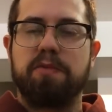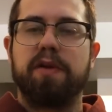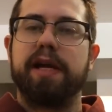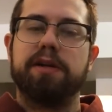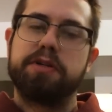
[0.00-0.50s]

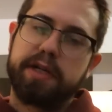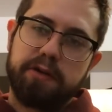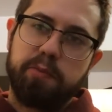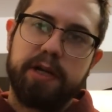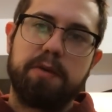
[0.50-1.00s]
more energy and
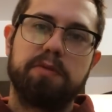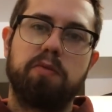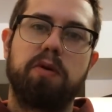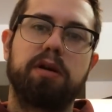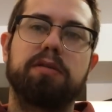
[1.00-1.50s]
you'll be able to
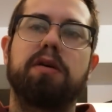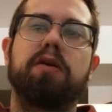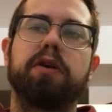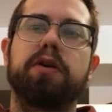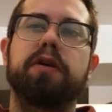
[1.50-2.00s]
work
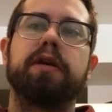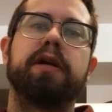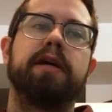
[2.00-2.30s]
longer